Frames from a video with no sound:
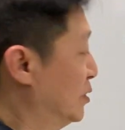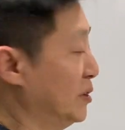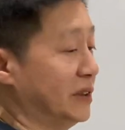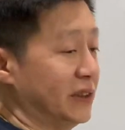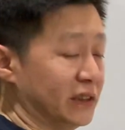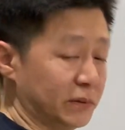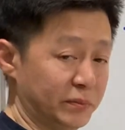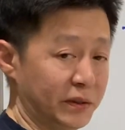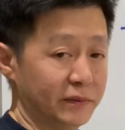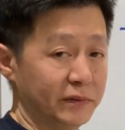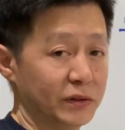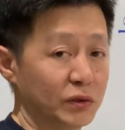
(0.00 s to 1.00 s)
So it's
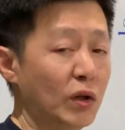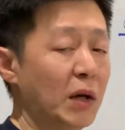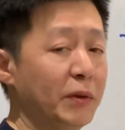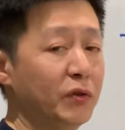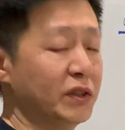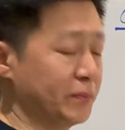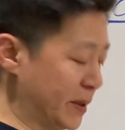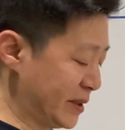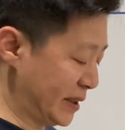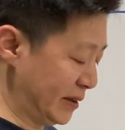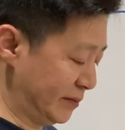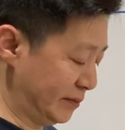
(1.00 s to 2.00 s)
disappeared. So what happened to this
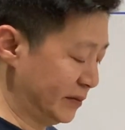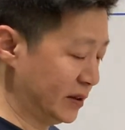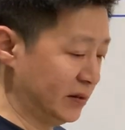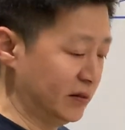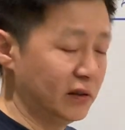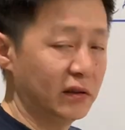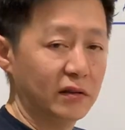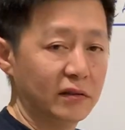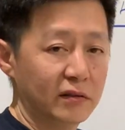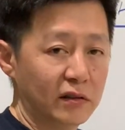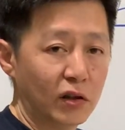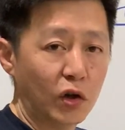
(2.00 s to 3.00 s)
person?
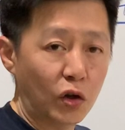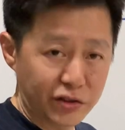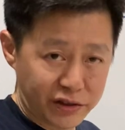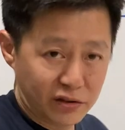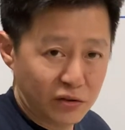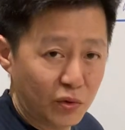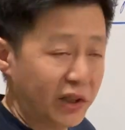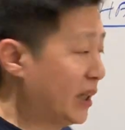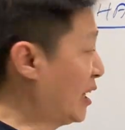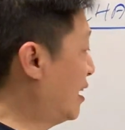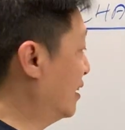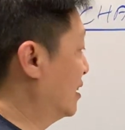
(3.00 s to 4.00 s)
Lost. When the
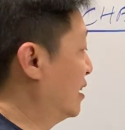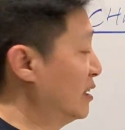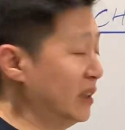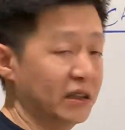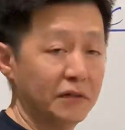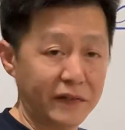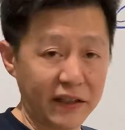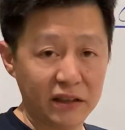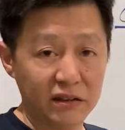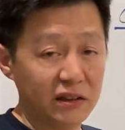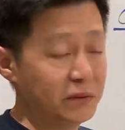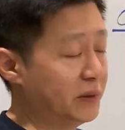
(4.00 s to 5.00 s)
character is
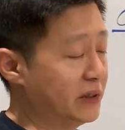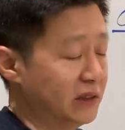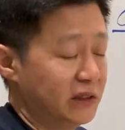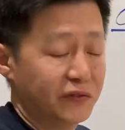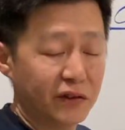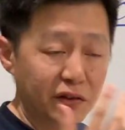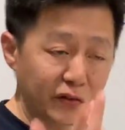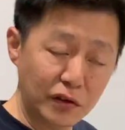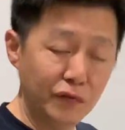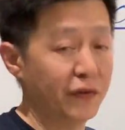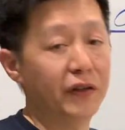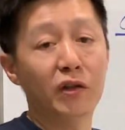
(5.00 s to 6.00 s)
affected, this person is very,
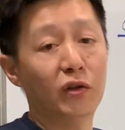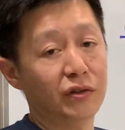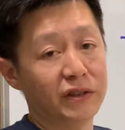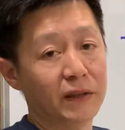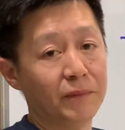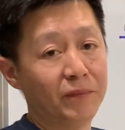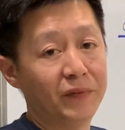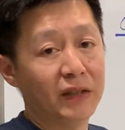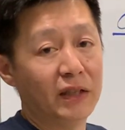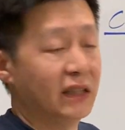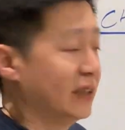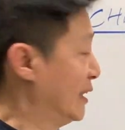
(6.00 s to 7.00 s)
very lost.
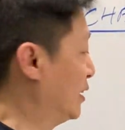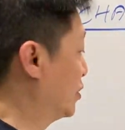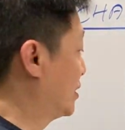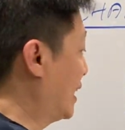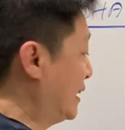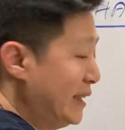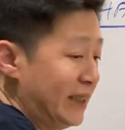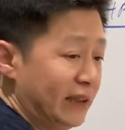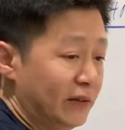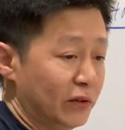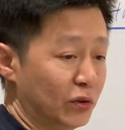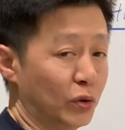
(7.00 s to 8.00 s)
Then
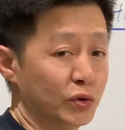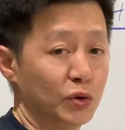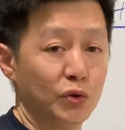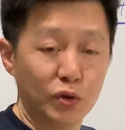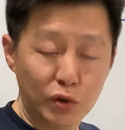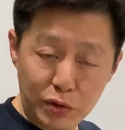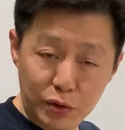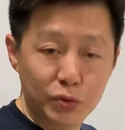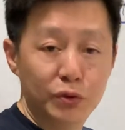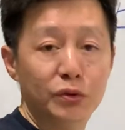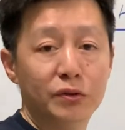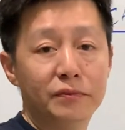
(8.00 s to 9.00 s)
society also don't know what
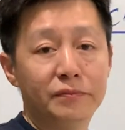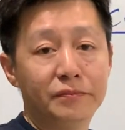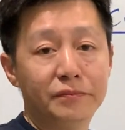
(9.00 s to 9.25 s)
to do.